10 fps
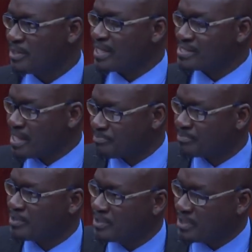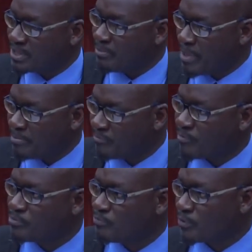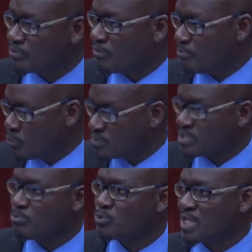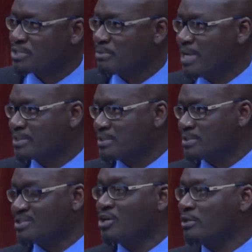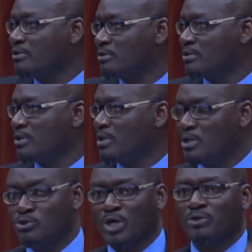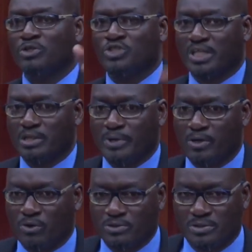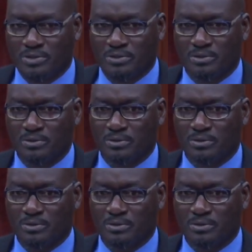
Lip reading: Except the member for Beaufort North, Moses Musa Baptiste. None. You can go and check the records.